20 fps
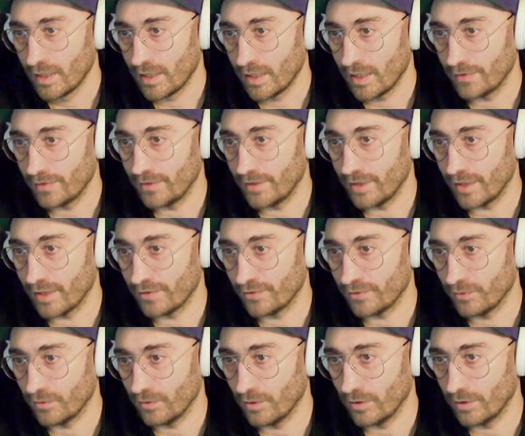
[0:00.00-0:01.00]
and the
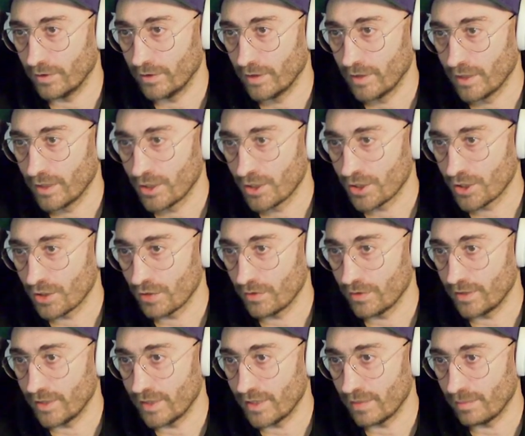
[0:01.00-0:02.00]
asteroid should
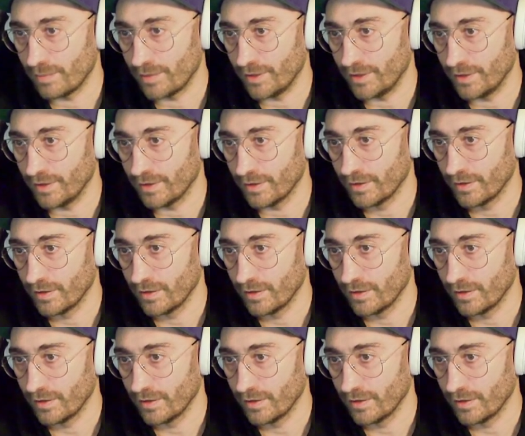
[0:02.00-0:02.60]
disappear